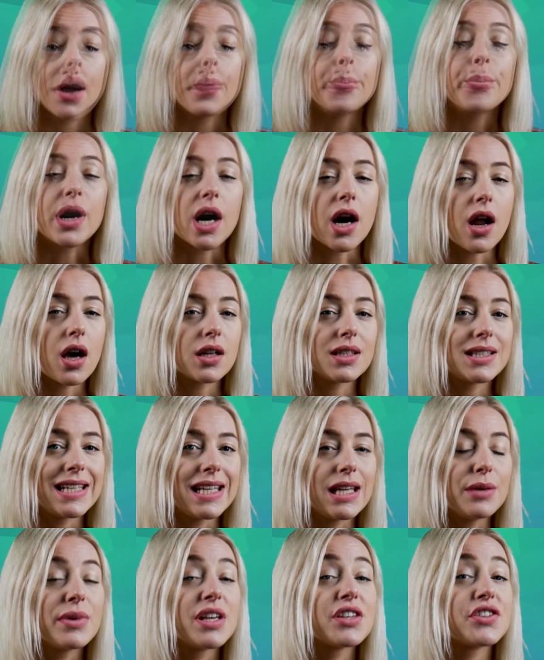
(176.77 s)
Pardot
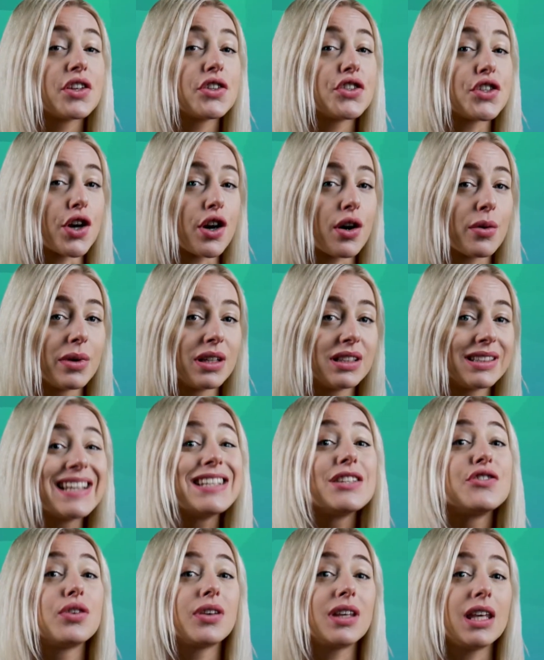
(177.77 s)
team is determined
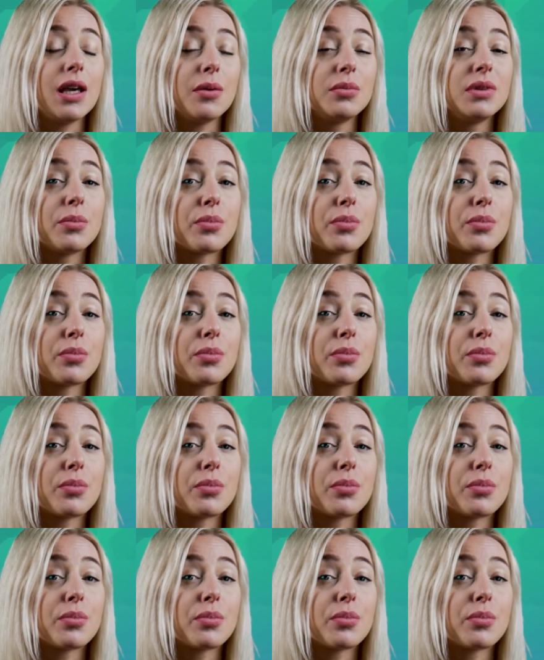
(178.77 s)
to keep the